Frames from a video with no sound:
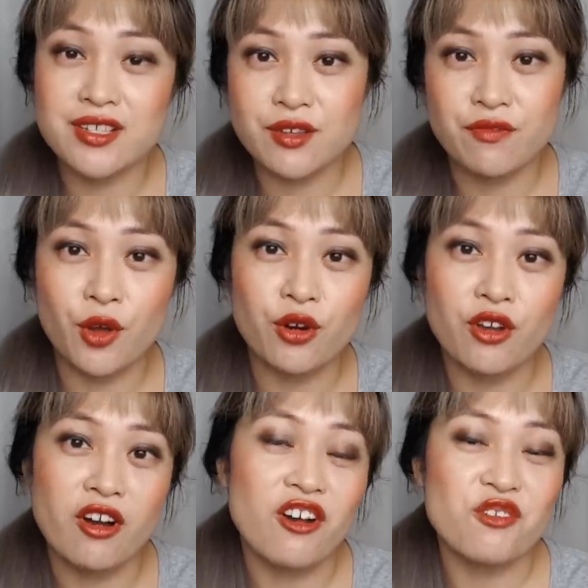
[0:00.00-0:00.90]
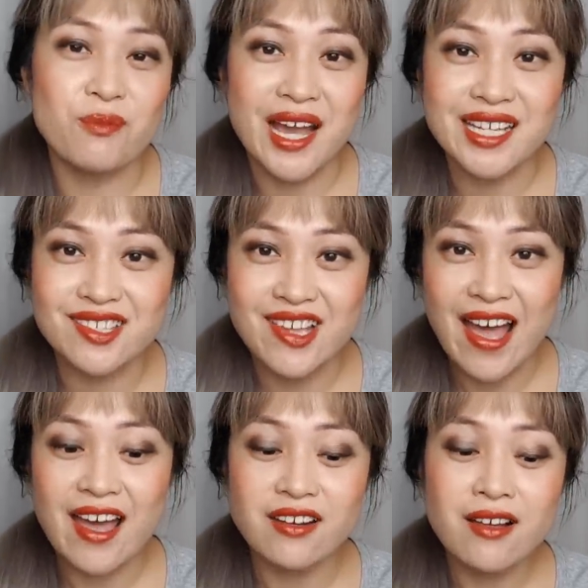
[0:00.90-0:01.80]
is a photo of my
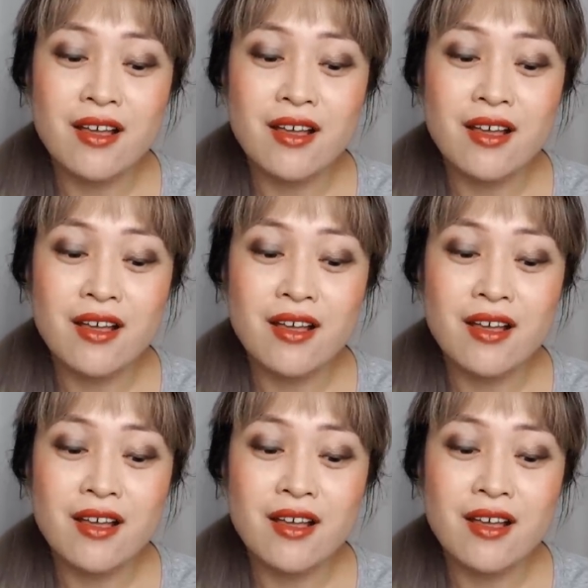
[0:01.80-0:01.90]
dad.